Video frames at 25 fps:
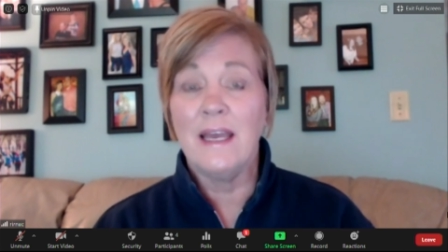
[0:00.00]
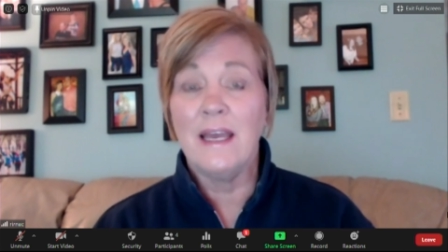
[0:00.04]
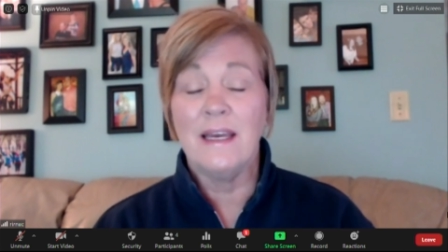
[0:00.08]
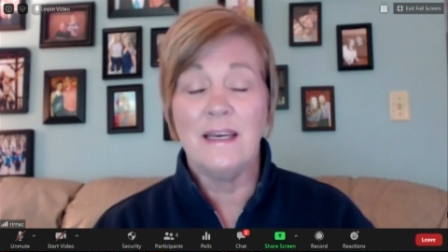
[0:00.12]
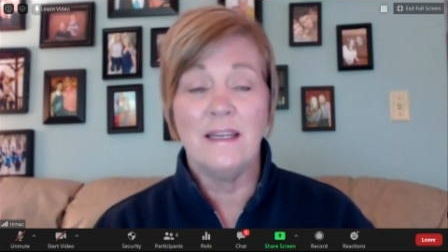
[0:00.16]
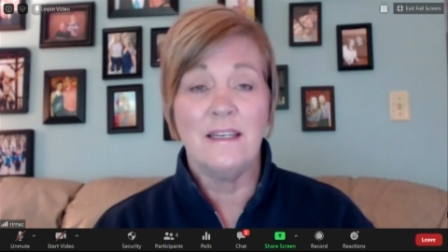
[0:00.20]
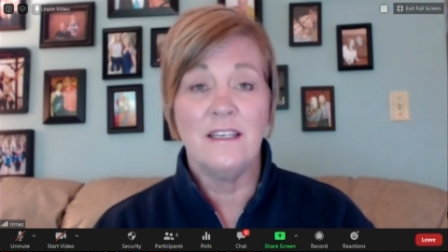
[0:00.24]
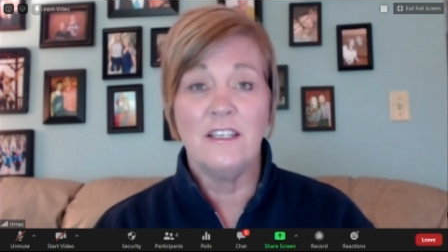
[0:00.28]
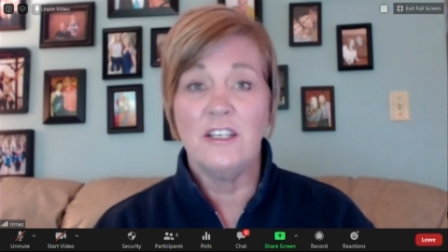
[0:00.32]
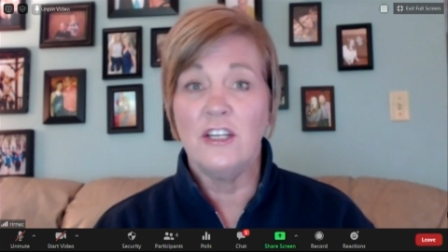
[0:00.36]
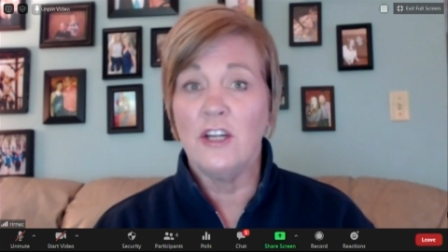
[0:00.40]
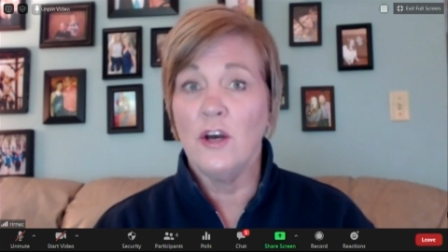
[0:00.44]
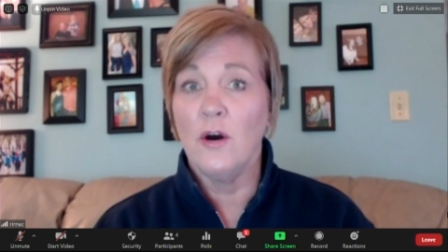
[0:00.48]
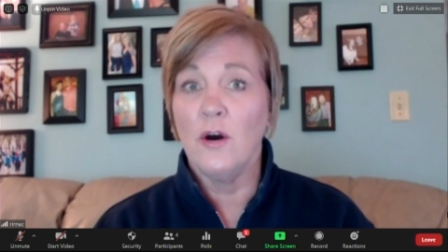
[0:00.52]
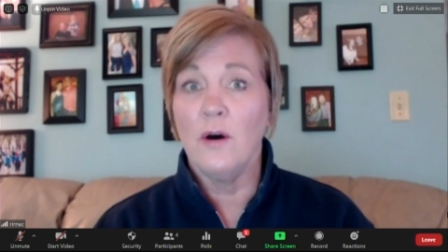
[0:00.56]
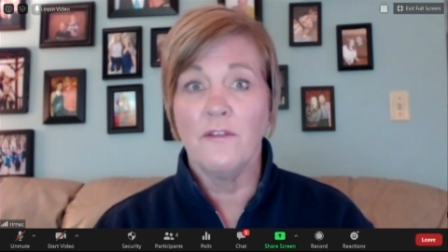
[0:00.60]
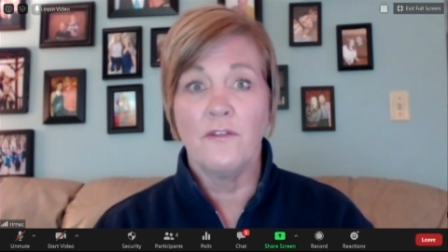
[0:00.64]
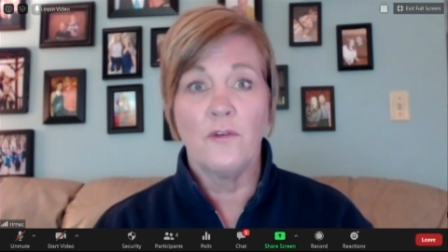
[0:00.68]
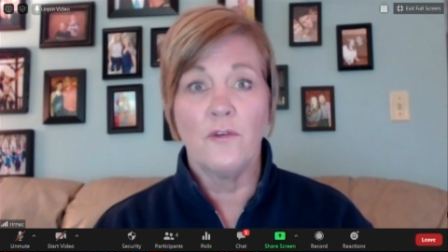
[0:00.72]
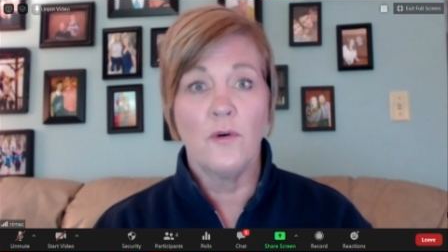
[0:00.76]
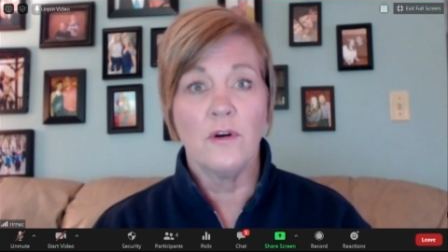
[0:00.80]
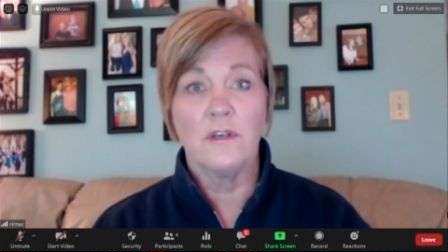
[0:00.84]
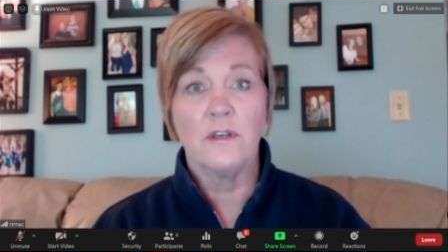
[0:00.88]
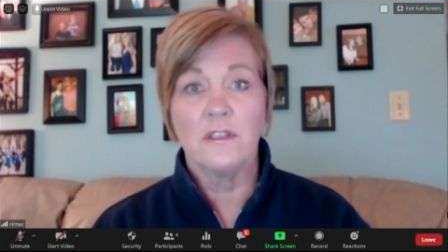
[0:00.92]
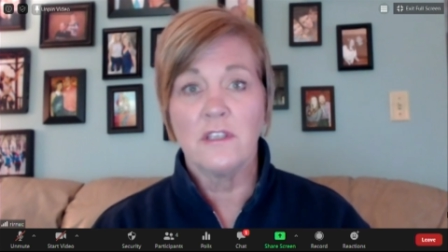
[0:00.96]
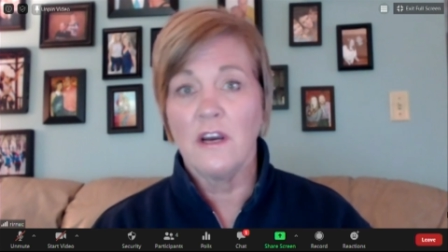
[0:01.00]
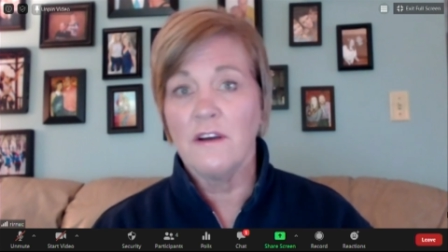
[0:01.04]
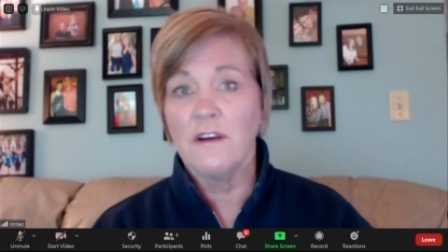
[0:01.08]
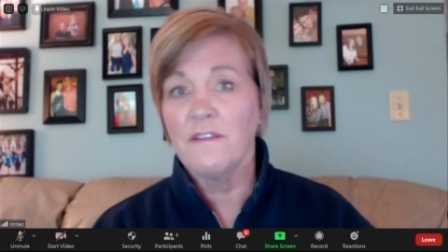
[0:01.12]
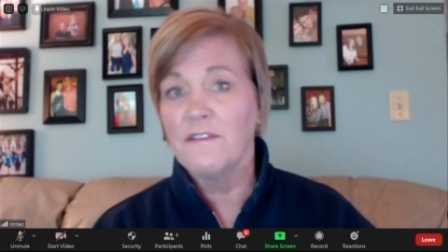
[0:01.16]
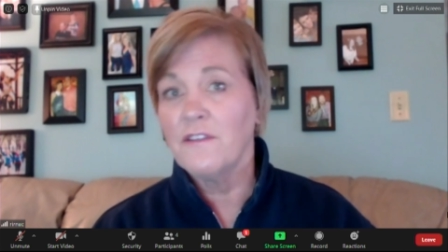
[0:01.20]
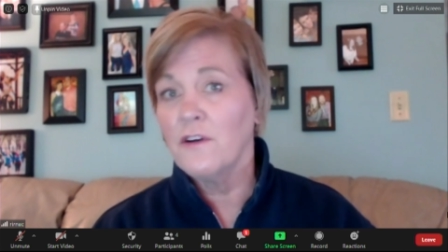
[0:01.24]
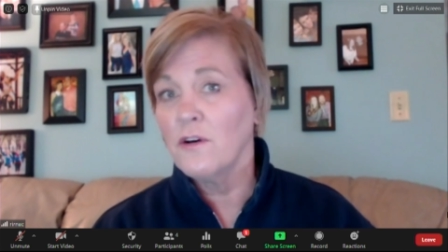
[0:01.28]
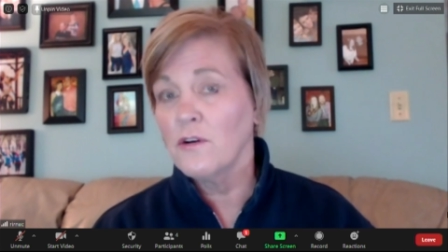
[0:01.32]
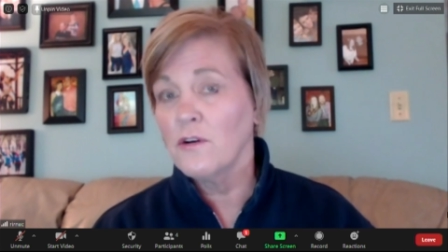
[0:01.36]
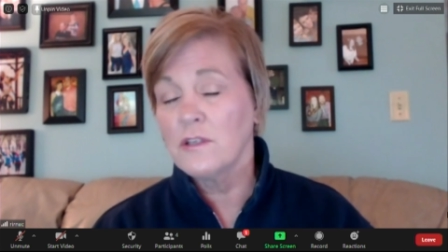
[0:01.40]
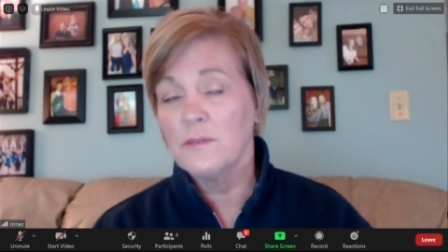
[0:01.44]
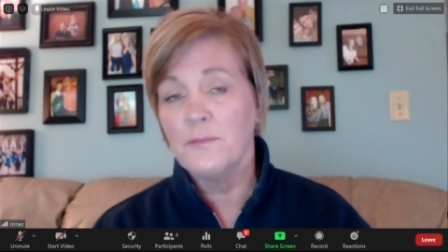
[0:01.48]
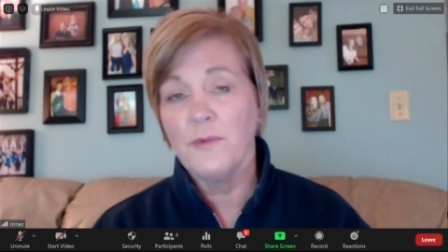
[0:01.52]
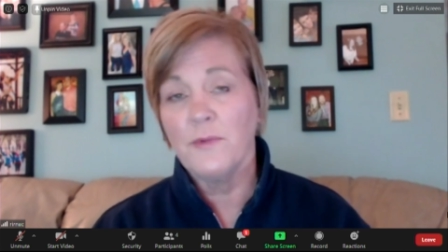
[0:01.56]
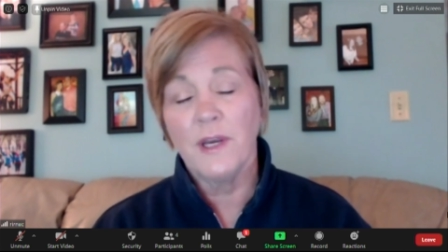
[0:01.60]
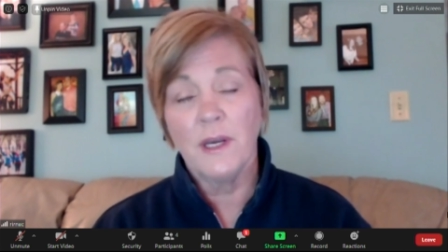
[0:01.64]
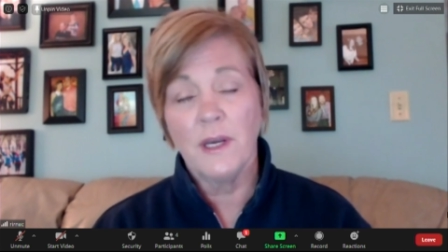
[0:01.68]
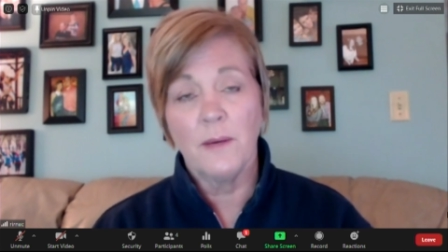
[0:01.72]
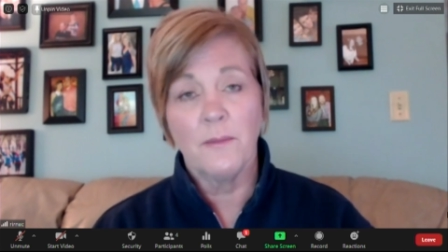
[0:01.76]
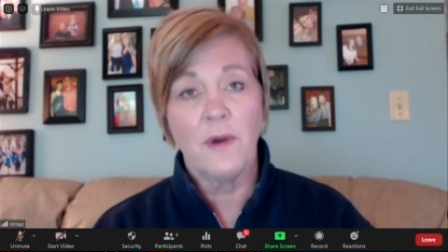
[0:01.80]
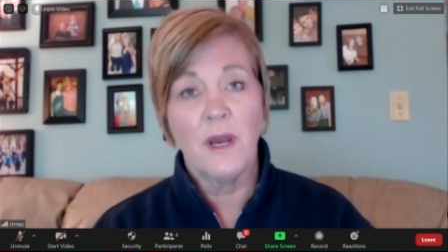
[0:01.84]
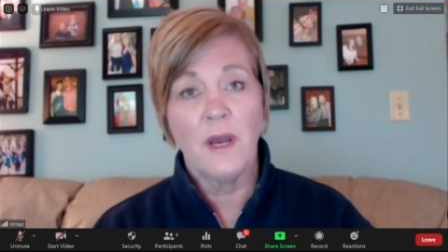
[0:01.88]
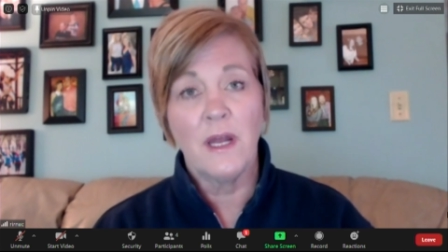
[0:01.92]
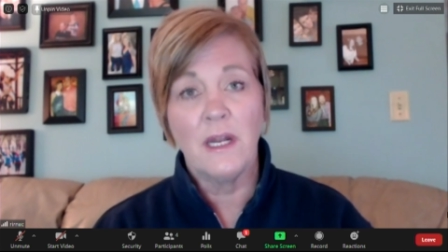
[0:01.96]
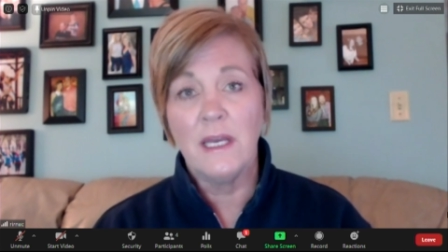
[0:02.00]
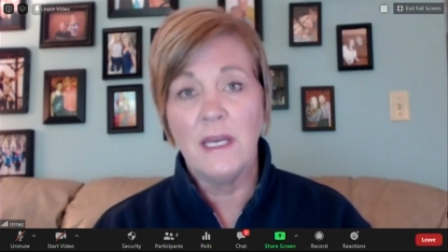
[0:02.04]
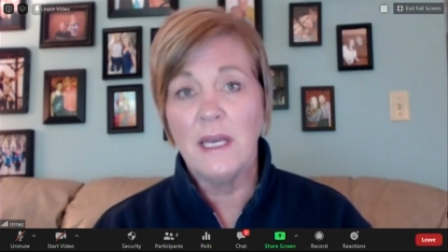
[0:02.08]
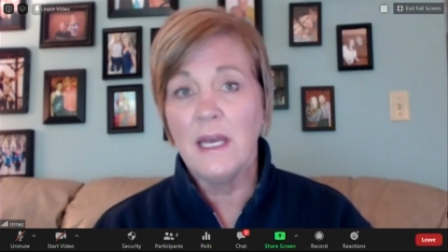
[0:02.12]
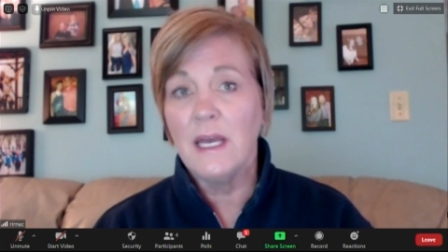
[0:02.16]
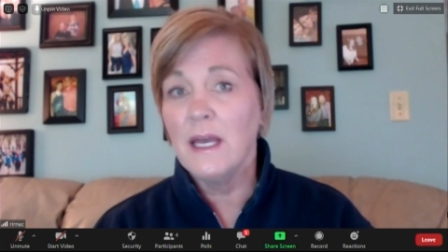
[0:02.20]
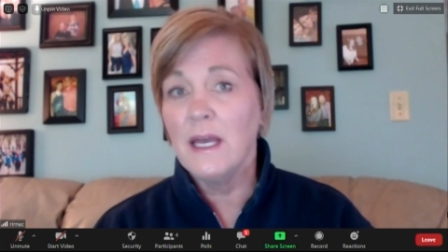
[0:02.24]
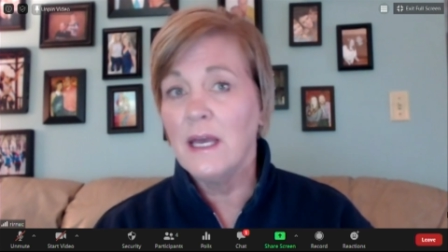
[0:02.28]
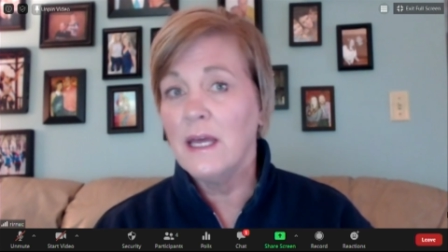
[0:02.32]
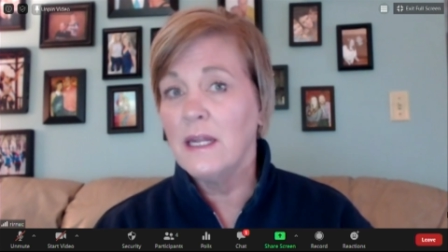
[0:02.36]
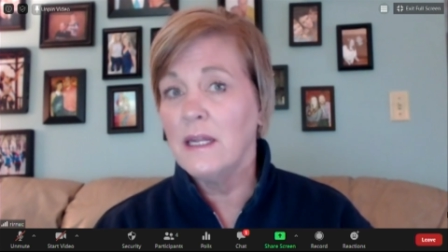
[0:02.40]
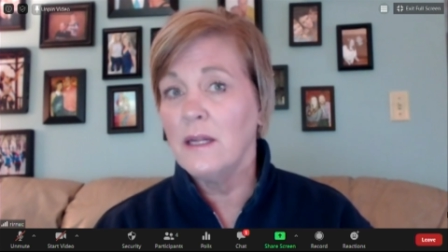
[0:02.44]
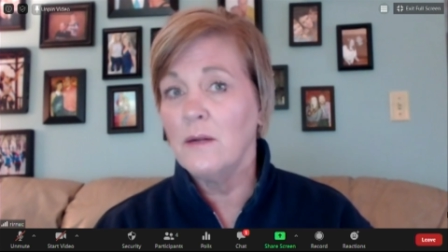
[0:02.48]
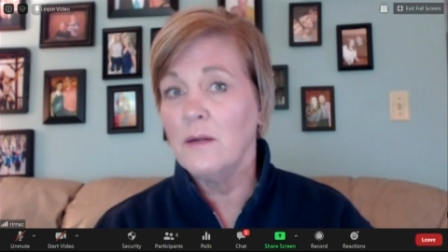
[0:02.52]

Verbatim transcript: And, you know, of course, our folks bring them right in